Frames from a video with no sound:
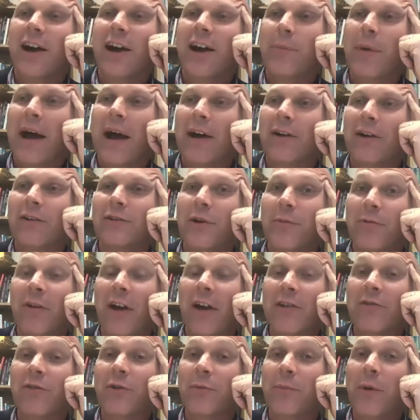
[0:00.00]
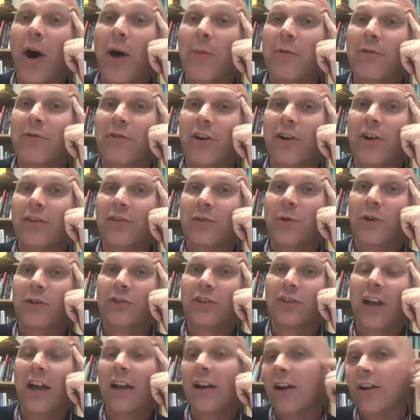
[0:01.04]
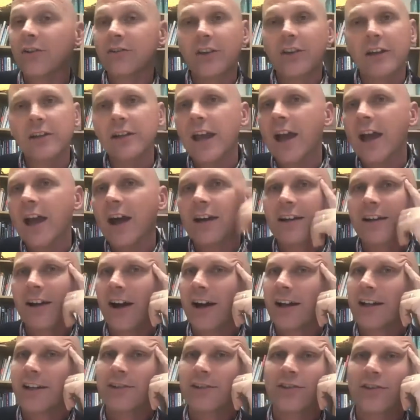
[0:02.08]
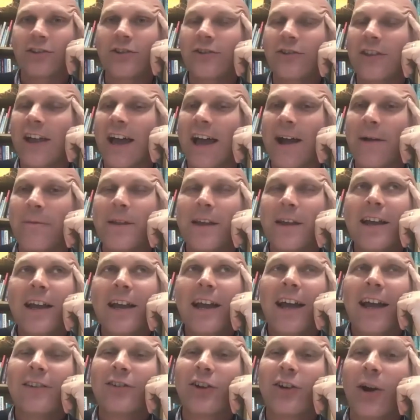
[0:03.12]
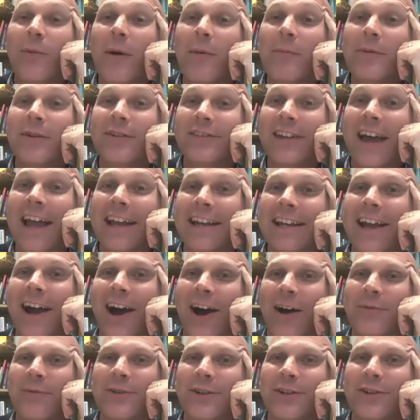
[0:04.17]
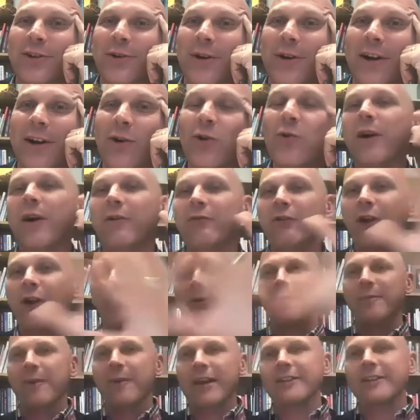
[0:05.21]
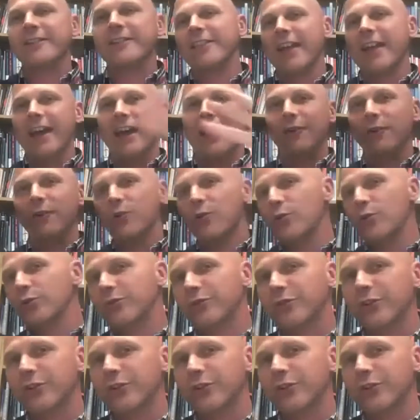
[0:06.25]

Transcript: about the favourite Bible verse and watch it. And I was like, yeah, I can do that. And so I remember standing up to do it. All my rugby mates are there, the hall's